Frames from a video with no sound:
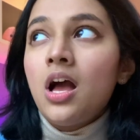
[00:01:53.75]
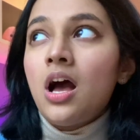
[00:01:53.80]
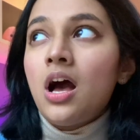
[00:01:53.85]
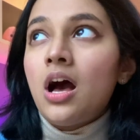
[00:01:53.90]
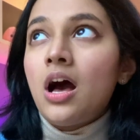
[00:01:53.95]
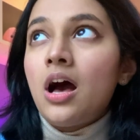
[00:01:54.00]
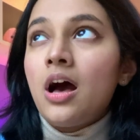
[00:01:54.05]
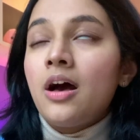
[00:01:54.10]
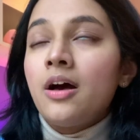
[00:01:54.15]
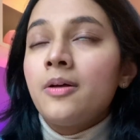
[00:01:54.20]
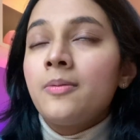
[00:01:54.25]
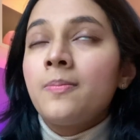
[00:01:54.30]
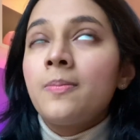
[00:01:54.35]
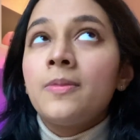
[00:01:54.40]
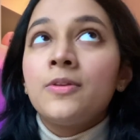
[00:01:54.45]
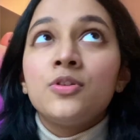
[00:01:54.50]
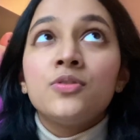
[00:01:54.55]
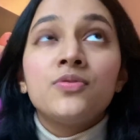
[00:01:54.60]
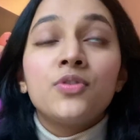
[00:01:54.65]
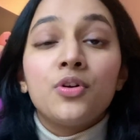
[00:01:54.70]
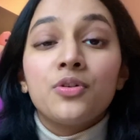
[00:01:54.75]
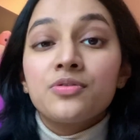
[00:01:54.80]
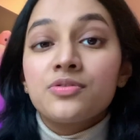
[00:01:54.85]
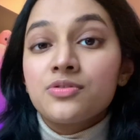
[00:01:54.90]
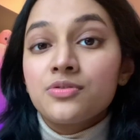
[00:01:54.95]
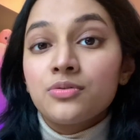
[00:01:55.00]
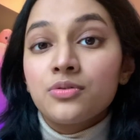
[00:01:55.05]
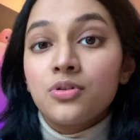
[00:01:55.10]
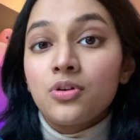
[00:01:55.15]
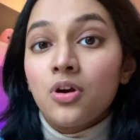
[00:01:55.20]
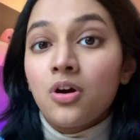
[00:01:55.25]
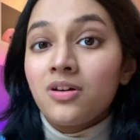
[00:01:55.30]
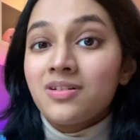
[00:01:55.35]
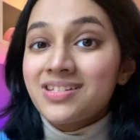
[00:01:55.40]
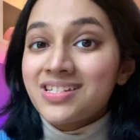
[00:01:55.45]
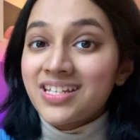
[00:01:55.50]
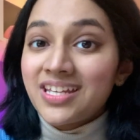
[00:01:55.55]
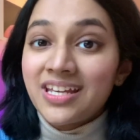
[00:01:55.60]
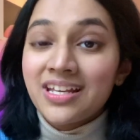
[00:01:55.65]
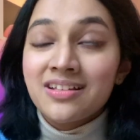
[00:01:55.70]
You've also
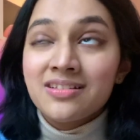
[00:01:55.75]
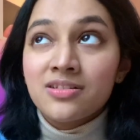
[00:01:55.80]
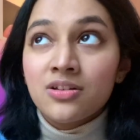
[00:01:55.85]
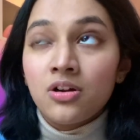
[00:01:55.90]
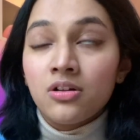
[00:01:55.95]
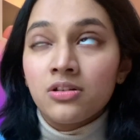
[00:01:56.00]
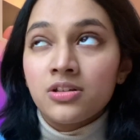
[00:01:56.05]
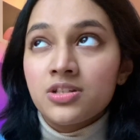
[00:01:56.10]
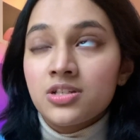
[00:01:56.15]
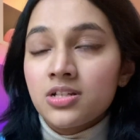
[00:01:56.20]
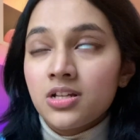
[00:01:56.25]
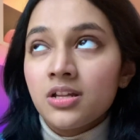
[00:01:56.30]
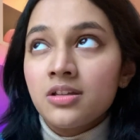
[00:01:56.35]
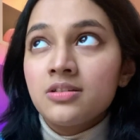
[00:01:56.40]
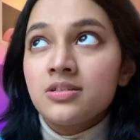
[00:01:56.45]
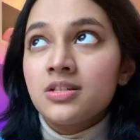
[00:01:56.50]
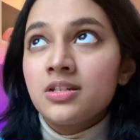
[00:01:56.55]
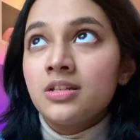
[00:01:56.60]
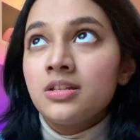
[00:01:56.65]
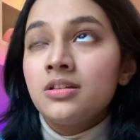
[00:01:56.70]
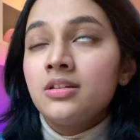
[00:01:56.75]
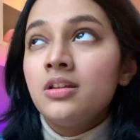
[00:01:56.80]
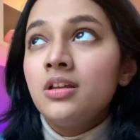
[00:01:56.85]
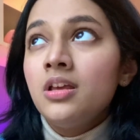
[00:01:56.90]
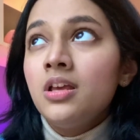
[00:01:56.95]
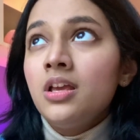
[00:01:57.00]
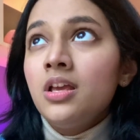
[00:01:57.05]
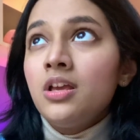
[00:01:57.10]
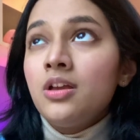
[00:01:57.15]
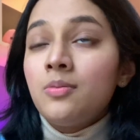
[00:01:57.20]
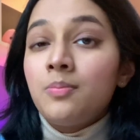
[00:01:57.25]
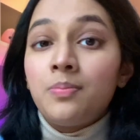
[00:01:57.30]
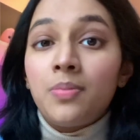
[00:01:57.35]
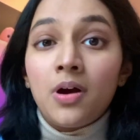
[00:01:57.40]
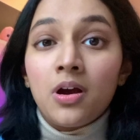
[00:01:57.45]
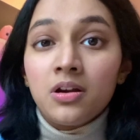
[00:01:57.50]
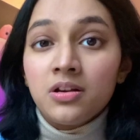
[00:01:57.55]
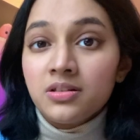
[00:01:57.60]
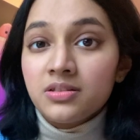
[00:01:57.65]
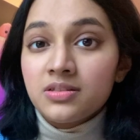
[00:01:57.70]
got King's College London,
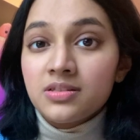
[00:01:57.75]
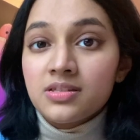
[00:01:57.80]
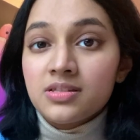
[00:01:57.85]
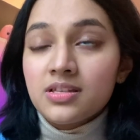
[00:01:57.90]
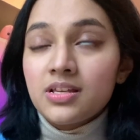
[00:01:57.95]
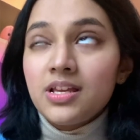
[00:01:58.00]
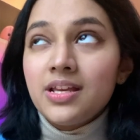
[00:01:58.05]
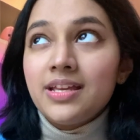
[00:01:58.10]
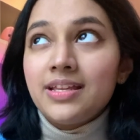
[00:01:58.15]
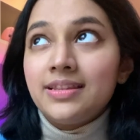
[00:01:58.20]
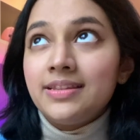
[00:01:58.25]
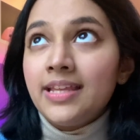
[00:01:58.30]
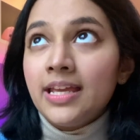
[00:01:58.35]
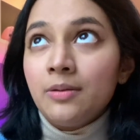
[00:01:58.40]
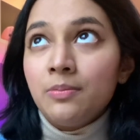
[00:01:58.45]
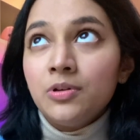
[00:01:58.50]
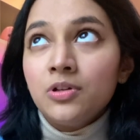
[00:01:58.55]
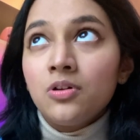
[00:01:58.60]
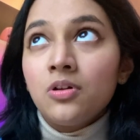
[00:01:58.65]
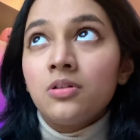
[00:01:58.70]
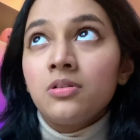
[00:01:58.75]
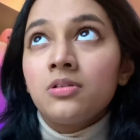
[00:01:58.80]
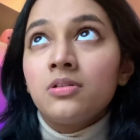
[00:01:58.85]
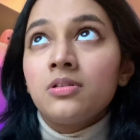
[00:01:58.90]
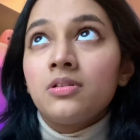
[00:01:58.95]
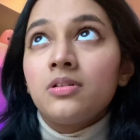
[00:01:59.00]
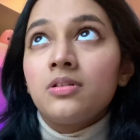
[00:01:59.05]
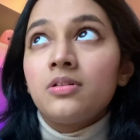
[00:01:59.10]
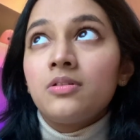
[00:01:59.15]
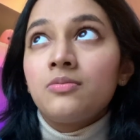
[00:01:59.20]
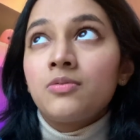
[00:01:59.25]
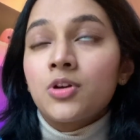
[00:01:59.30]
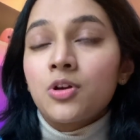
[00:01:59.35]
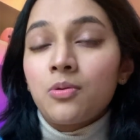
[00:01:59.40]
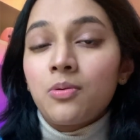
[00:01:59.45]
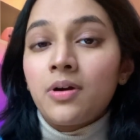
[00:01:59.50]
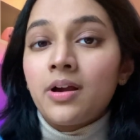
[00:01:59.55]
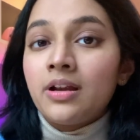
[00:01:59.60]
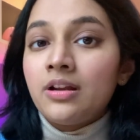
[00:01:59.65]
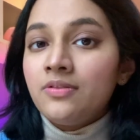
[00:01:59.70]
Barts. They would all
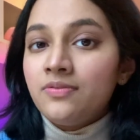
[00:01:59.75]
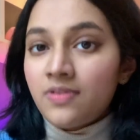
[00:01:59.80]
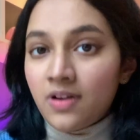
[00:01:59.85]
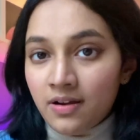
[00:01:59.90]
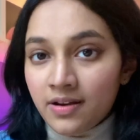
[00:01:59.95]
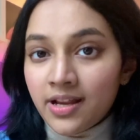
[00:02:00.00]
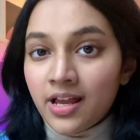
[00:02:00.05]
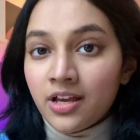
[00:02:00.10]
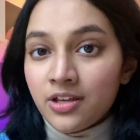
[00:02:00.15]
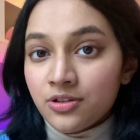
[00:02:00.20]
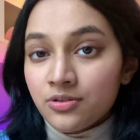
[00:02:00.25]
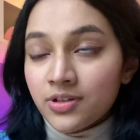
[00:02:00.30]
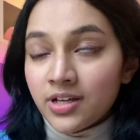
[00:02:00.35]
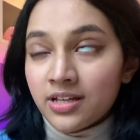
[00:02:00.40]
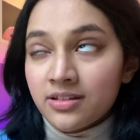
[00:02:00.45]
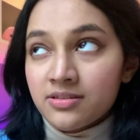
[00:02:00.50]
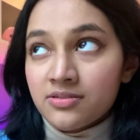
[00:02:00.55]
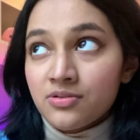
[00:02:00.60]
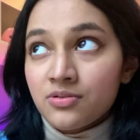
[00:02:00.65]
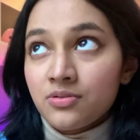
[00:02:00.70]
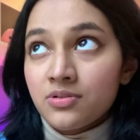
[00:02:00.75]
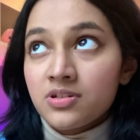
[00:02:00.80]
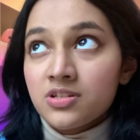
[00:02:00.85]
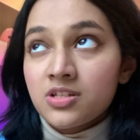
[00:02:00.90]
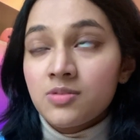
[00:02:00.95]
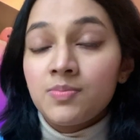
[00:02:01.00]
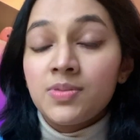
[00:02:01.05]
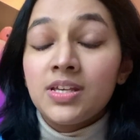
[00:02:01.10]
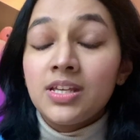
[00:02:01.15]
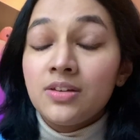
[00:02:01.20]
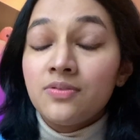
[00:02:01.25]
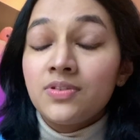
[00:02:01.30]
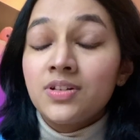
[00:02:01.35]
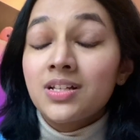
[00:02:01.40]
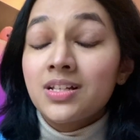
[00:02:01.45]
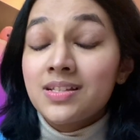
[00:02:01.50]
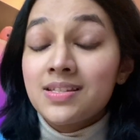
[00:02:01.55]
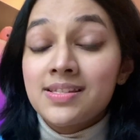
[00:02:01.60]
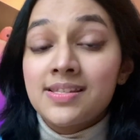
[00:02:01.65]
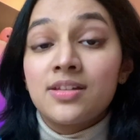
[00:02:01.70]
require very high UCAT scores to be even
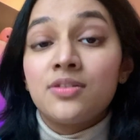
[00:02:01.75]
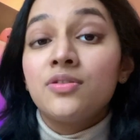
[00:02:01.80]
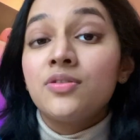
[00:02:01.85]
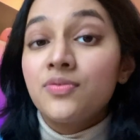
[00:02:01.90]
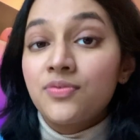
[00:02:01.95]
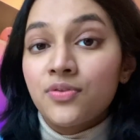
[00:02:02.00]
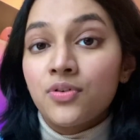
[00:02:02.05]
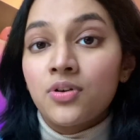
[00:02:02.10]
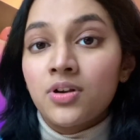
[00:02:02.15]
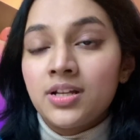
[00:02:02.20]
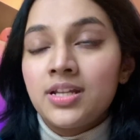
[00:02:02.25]
considered for an